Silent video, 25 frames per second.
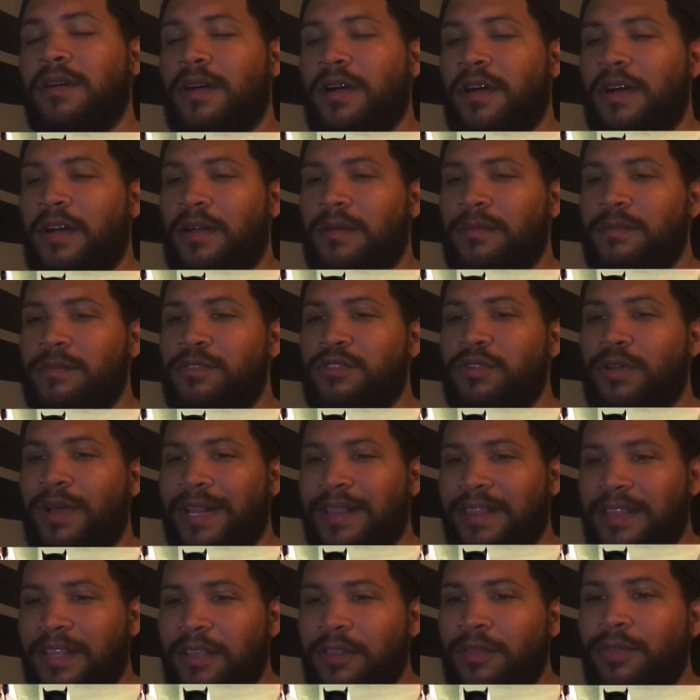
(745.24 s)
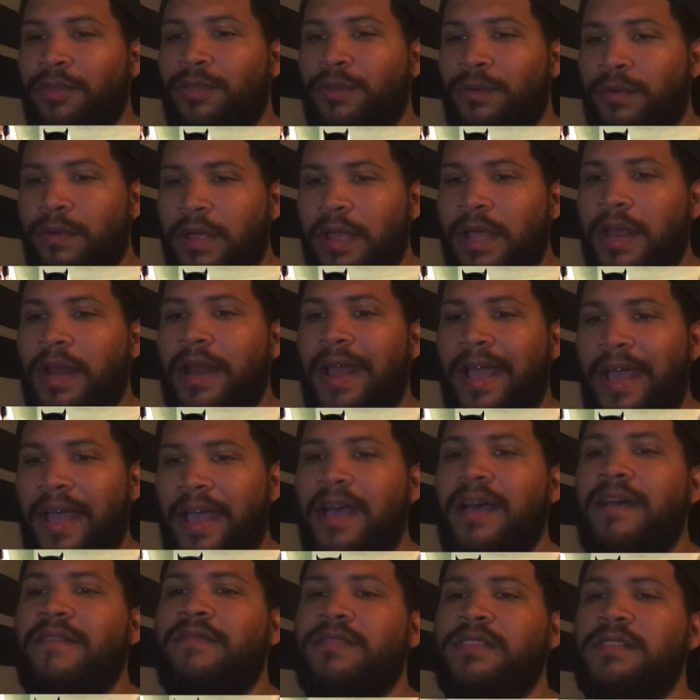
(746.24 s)
Um, so I think three and a
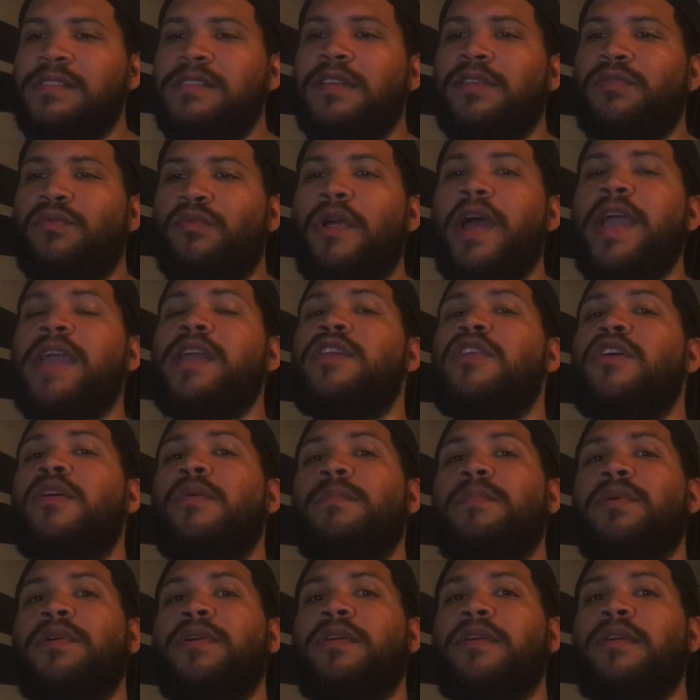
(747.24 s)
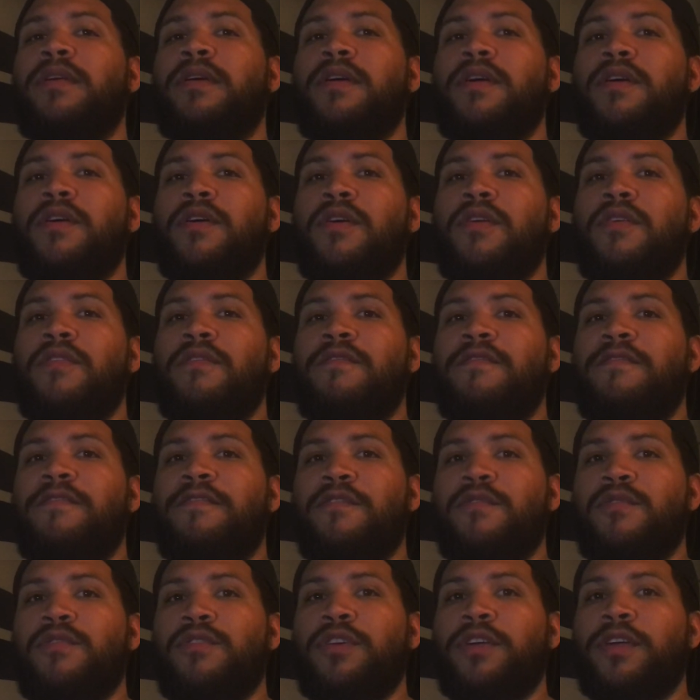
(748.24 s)
half is the right number
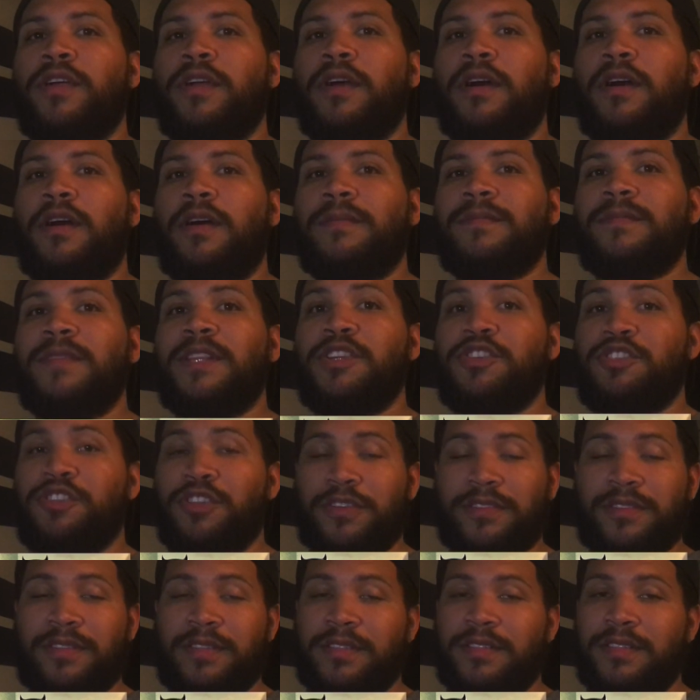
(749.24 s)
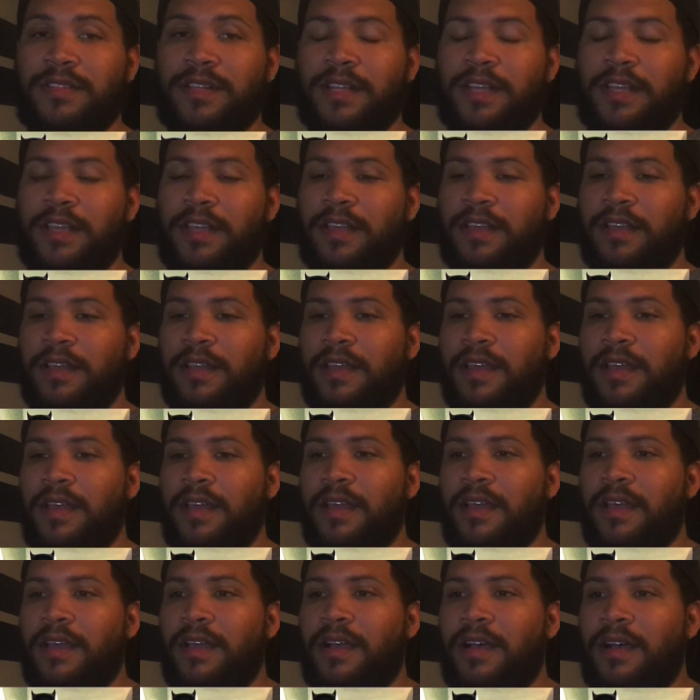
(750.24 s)
for um, the Justice League.
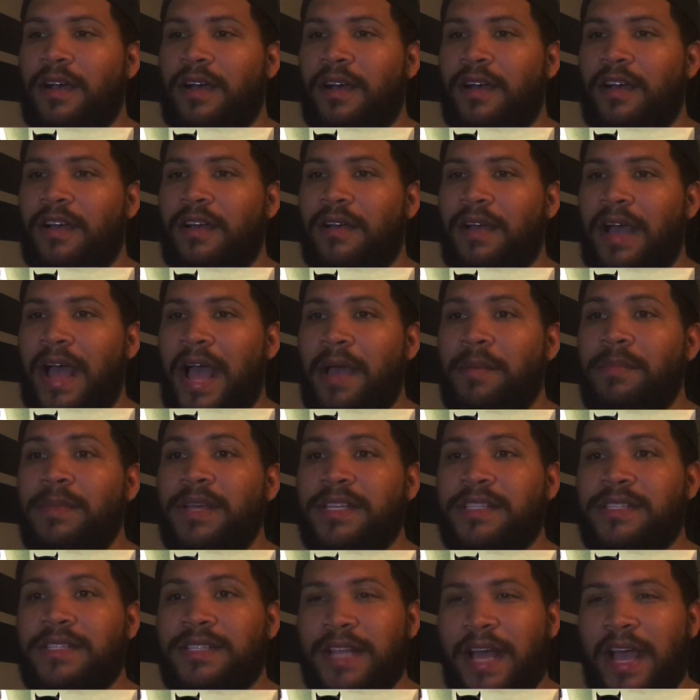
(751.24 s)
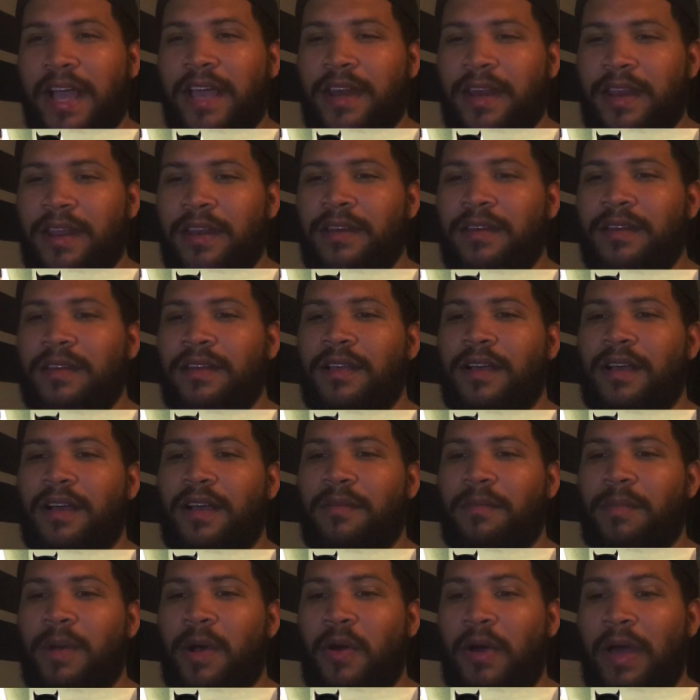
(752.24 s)
Uh, I'm excited
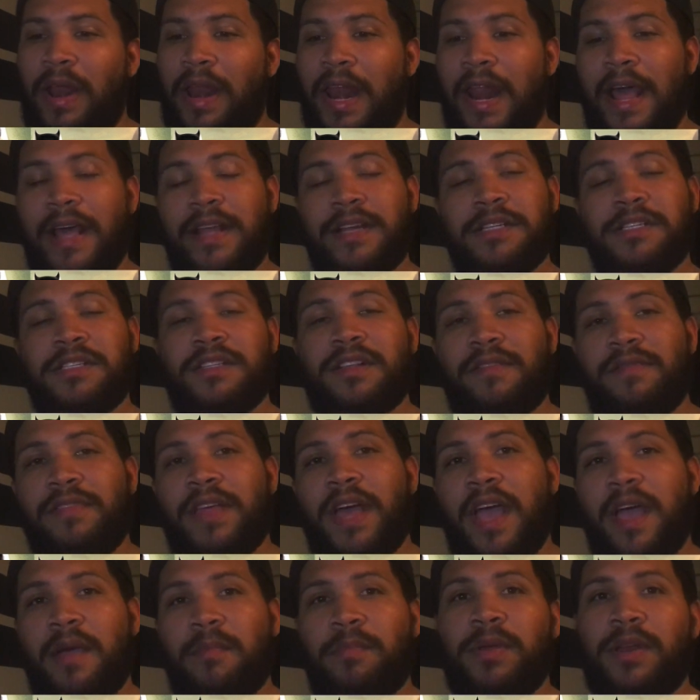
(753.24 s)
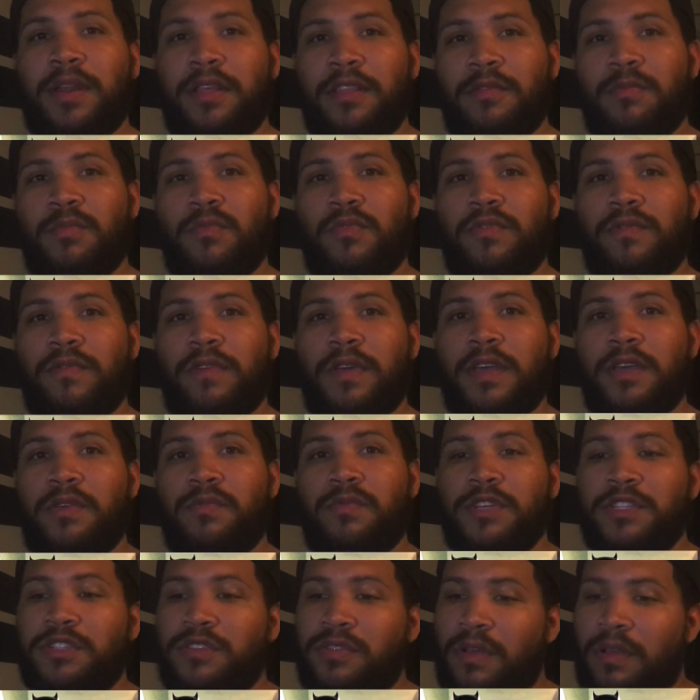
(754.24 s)
about a lot of stuff that happened in the movie.
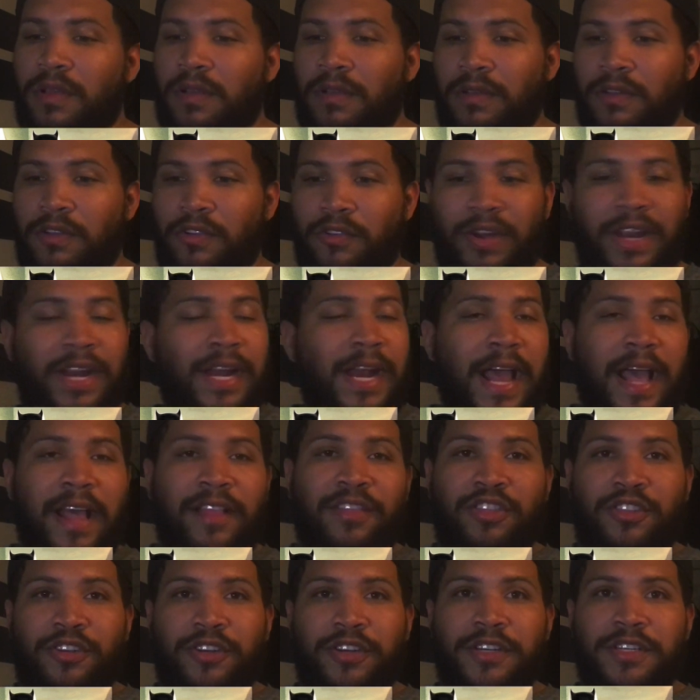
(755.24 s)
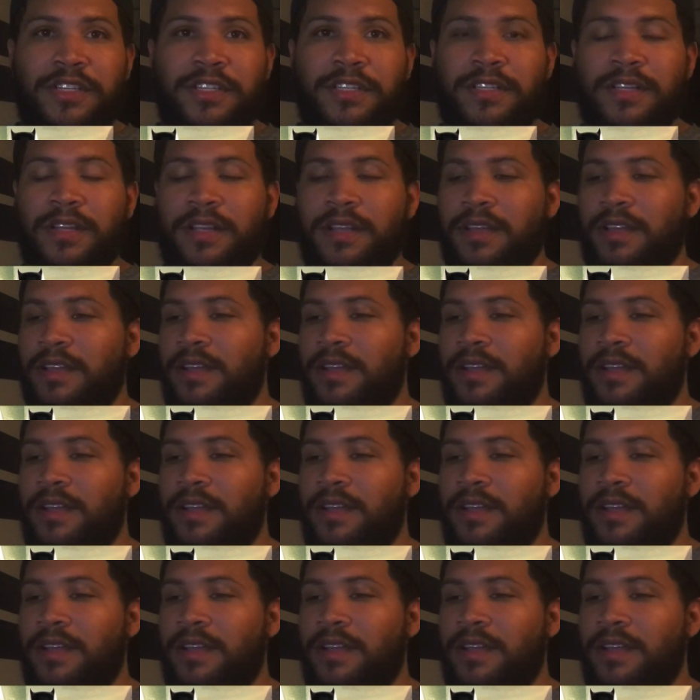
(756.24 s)
We saw Green Lanterns